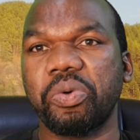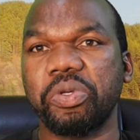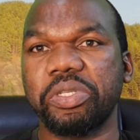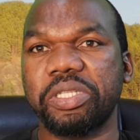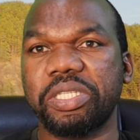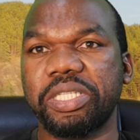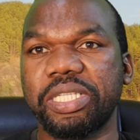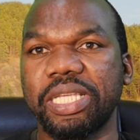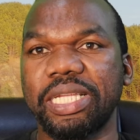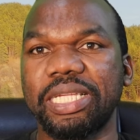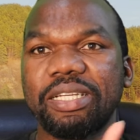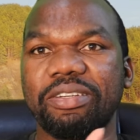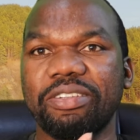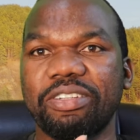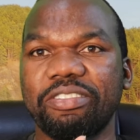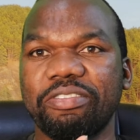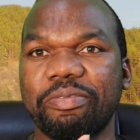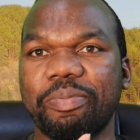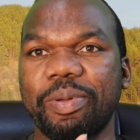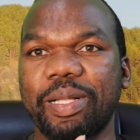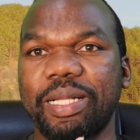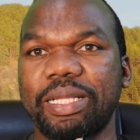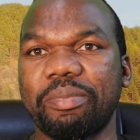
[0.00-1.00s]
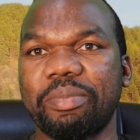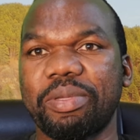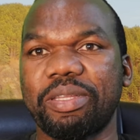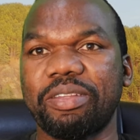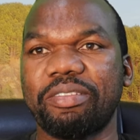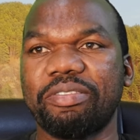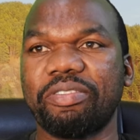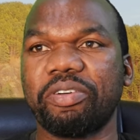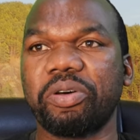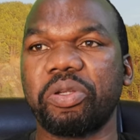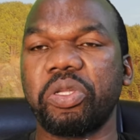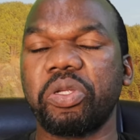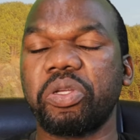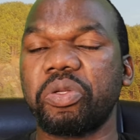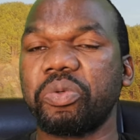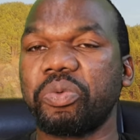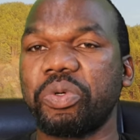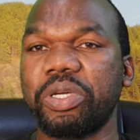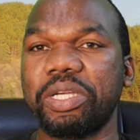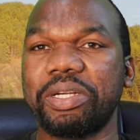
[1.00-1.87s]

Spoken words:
was sent out of Parliament for not